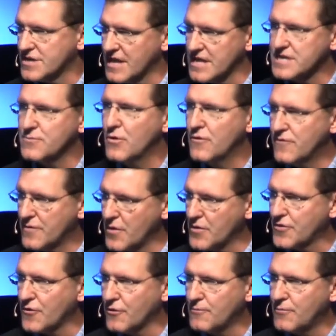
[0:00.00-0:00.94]
Let's move to the
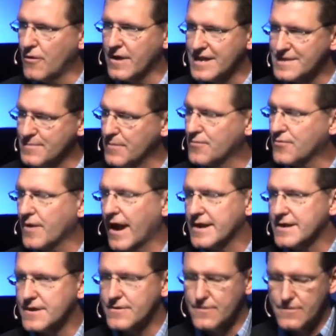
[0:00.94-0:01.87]
third point. Let's be
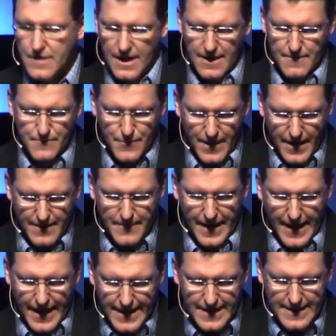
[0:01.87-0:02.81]
practical. I'm
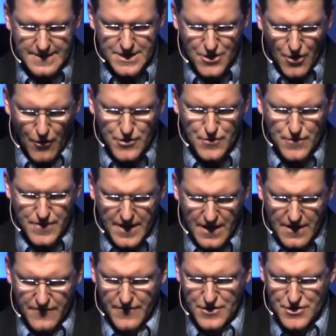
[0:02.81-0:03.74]
pragmatic. It starts with the
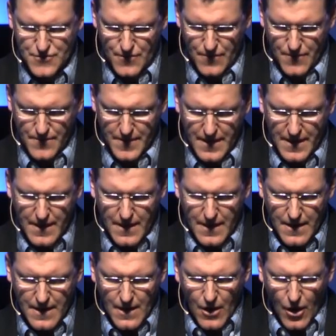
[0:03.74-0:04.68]
individual.
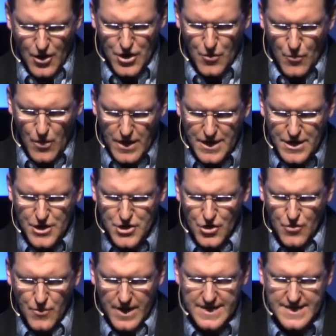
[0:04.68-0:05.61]
Are you willing to
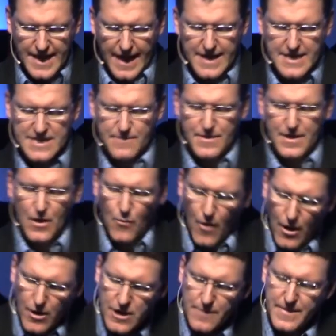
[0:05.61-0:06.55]
do what it takes to be a
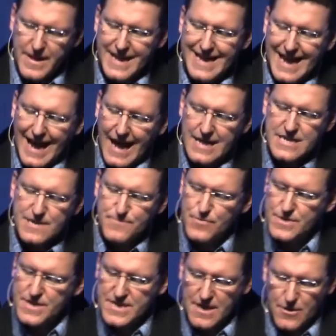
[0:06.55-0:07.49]
welcoming,
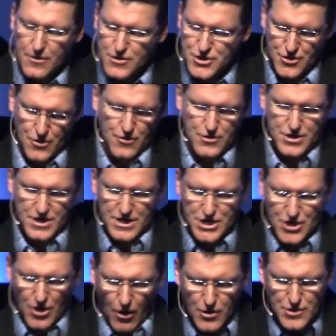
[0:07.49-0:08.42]
gospel centered church? It
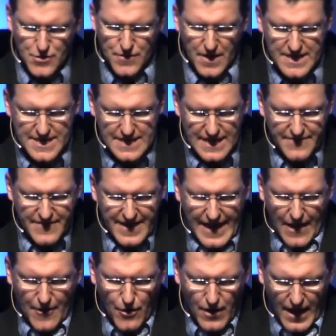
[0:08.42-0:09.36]
starts with us living
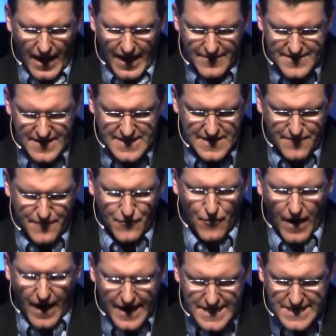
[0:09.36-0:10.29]
out our lives as if
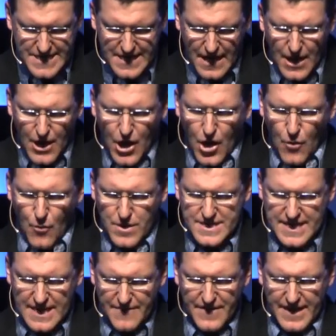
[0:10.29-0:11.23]
Christ was
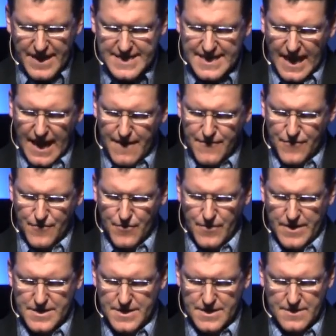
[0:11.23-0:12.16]
living his life through
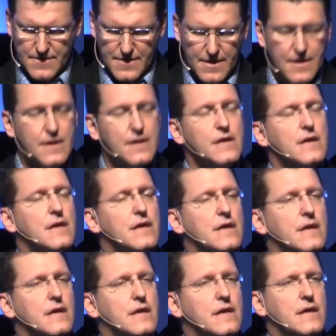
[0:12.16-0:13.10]
us.
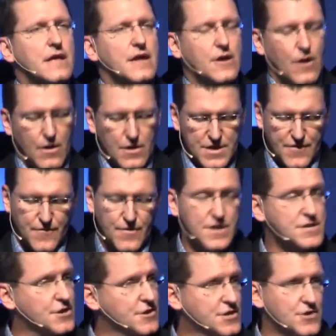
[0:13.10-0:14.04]
It calls for us
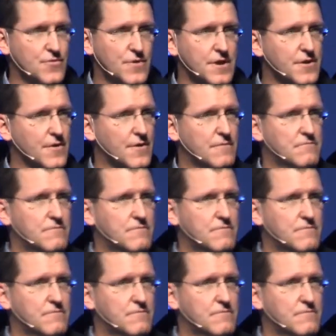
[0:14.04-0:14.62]
to surrender.